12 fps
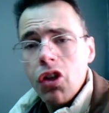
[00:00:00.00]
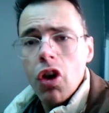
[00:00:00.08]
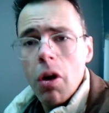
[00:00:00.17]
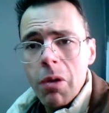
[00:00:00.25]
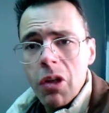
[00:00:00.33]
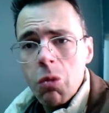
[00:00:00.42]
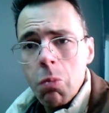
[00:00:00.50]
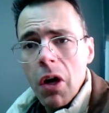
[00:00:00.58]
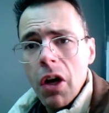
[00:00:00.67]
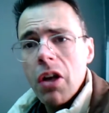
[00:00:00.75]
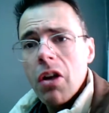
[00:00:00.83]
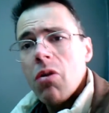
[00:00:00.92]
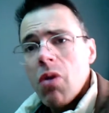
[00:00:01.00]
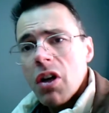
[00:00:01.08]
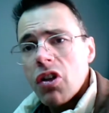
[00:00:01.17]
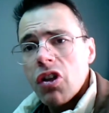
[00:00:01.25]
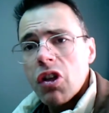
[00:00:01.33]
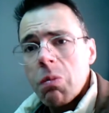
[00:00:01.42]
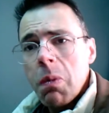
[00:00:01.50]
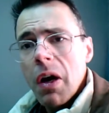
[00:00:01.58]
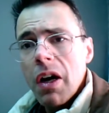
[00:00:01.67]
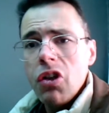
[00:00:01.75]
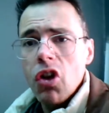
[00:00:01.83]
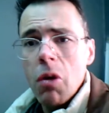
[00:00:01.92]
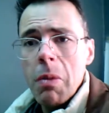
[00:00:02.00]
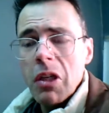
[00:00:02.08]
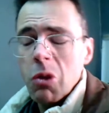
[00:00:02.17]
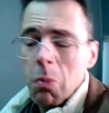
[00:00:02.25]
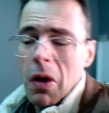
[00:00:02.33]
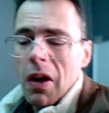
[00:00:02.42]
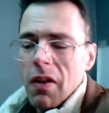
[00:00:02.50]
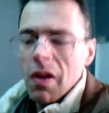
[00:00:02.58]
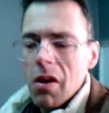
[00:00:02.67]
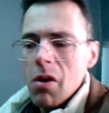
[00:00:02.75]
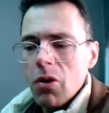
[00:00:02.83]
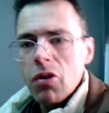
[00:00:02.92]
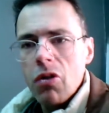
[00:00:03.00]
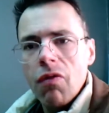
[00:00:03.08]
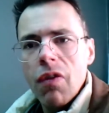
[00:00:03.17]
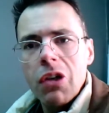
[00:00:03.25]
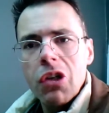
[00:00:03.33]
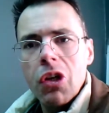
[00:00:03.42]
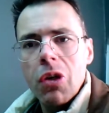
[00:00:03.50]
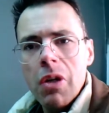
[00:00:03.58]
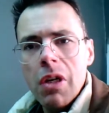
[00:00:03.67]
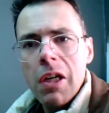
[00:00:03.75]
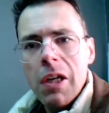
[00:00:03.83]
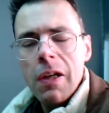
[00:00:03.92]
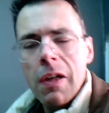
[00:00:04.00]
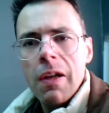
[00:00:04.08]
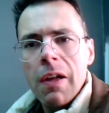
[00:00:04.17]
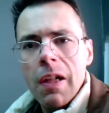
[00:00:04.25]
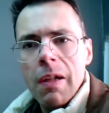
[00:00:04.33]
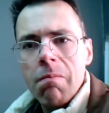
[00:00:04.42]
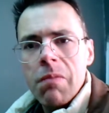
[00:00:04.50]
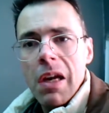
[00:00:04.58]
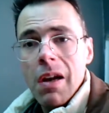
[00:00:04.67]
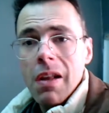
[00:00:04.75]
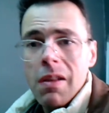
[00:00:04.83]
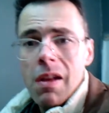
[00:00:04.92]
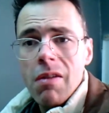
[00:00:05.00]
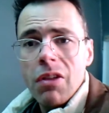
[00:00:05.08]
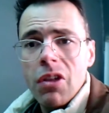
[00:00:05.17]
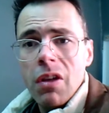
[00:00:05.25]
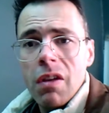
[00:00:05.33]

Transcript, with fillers: German spy, Russian spy, German spy, and that goes to Warsaw. And there is